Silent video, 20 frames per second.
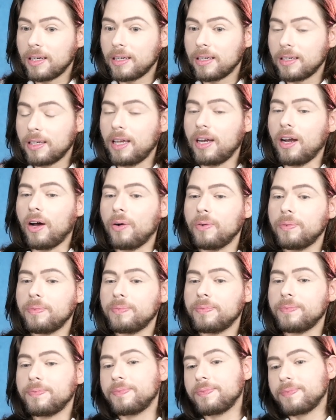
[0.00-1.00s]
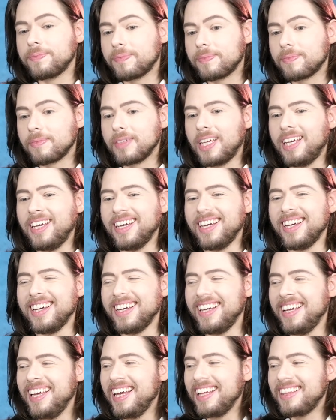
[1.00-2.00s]
You know,
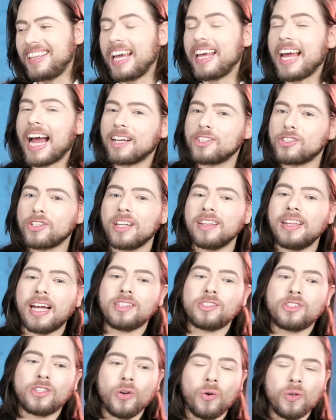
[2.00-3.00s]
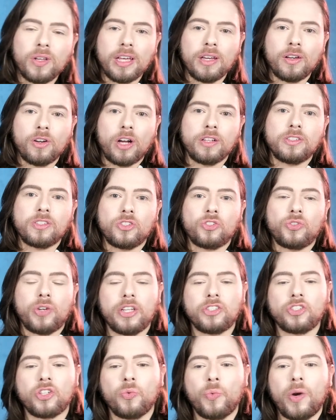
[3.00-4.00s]
they actually, that's the only
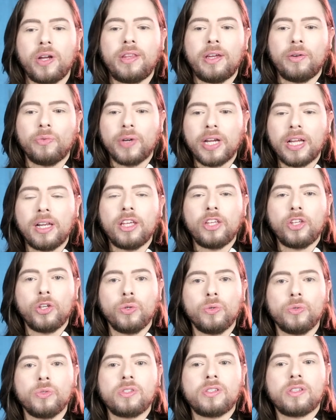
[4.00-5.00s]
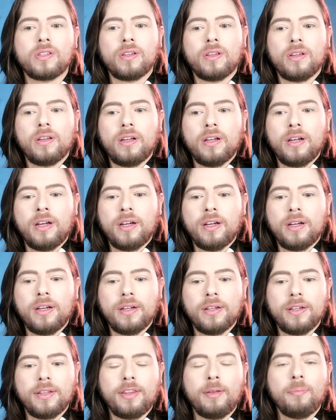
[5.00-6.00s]
concentration where they really use
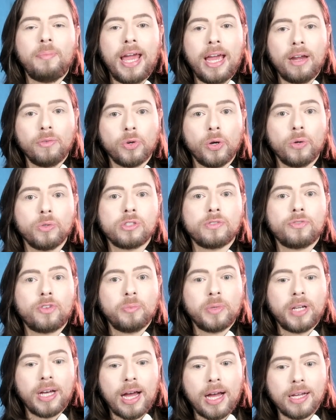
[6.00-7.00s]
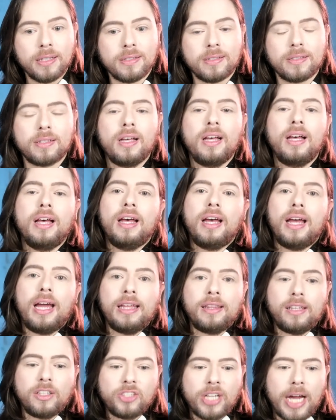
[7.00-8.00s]
the May Rose from Grasse
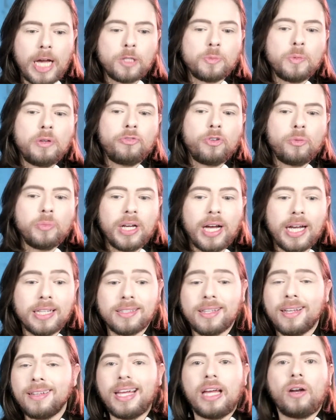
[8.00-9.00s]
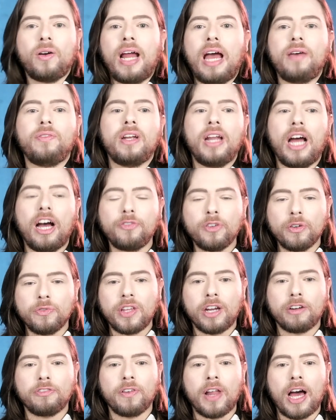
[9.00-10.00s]
and the Jasmine from Grasse. They don't have enough of
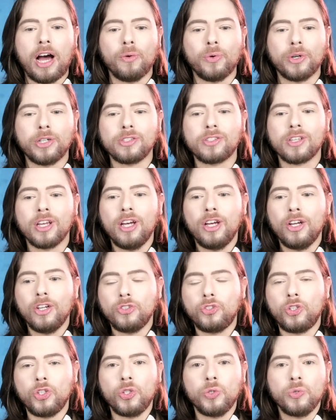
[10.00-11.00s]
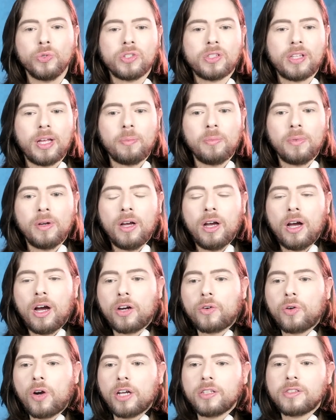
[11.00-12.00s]
their flowers to use them
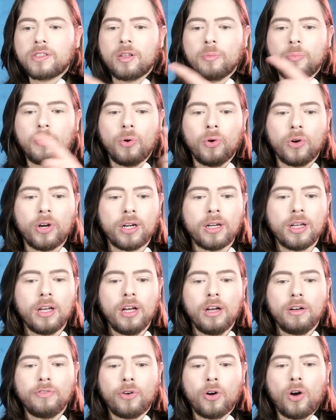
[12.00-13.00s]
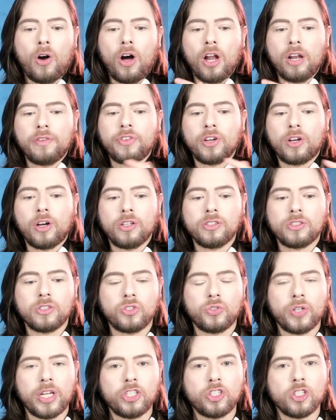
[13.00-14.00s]
across the board for all of the
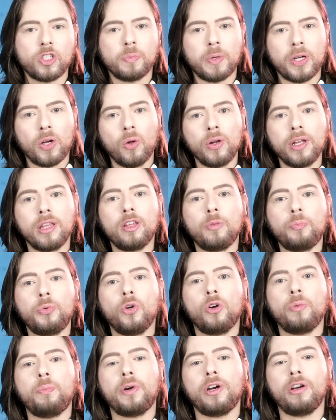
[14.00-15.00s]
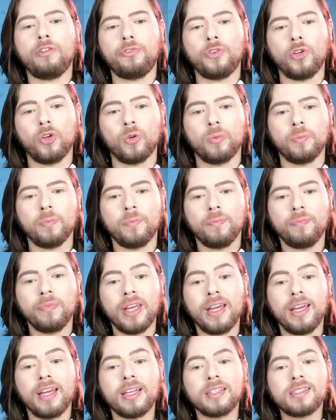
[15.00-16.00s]
concentrations, but only the pure perfume
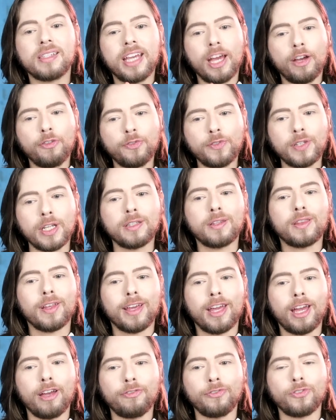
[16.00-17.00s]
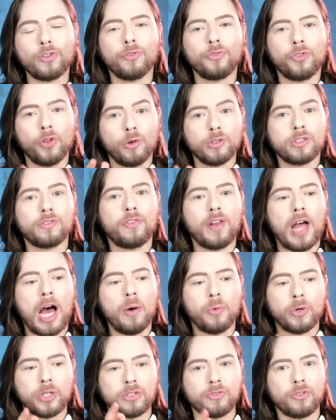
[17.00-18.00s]
is gifted the gift of those
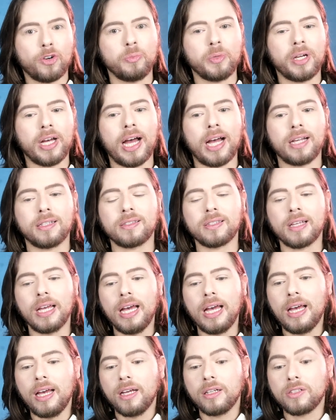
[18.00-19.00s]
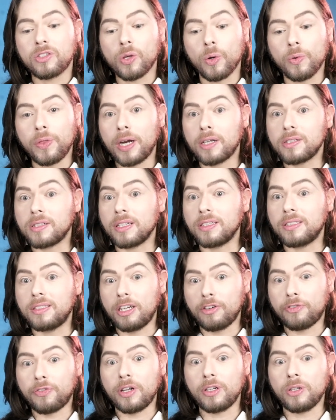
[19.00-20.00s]
flowers from Grasse. So there's a
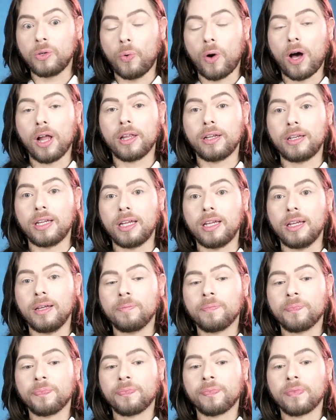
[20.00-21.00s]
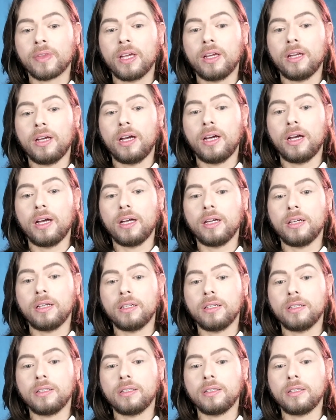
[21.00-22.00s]
different quality
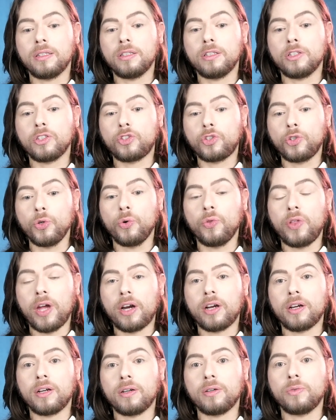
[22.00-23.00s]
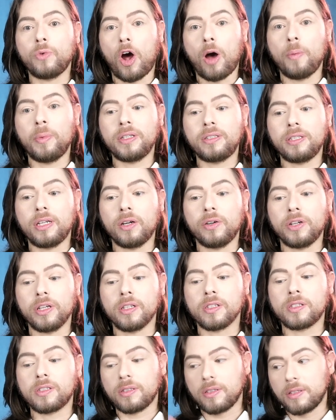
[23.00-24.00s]
to their raw
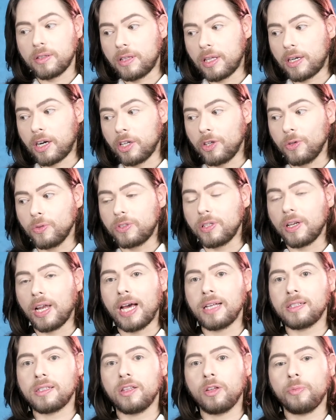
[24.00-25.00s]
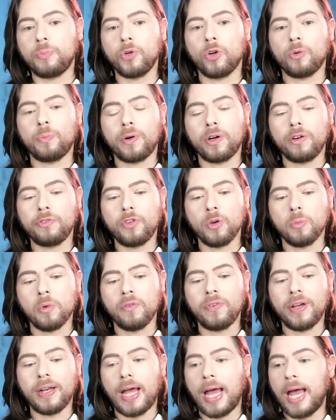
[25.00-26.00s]
materials that are utilized in the pure perfume
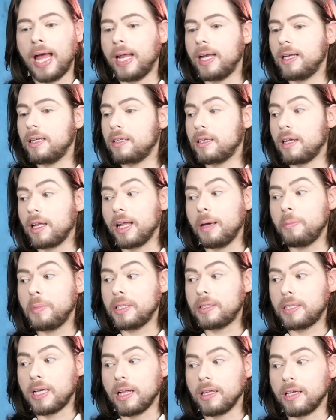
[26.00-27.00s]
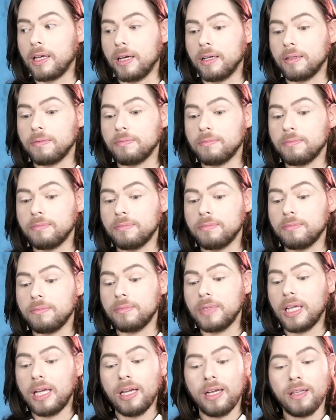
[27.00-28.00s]
of it. And let me tell you,
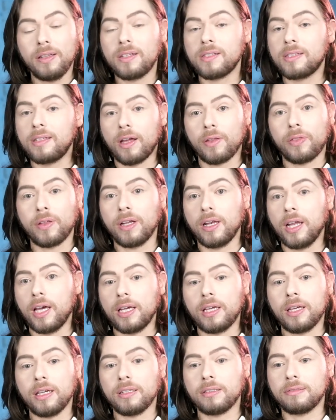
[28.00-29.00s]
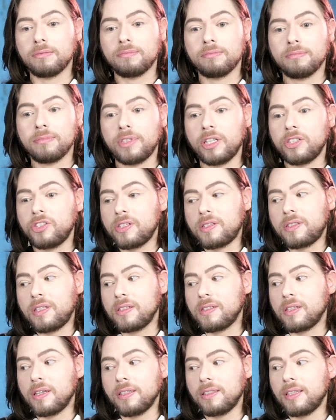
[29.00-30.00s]
there's nothing like it. There just
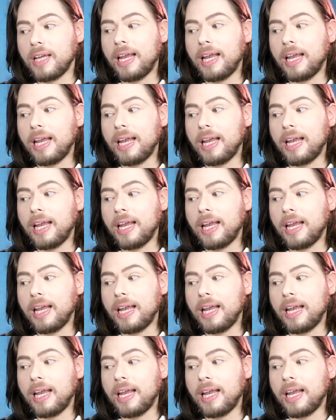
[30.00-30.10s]
isn't.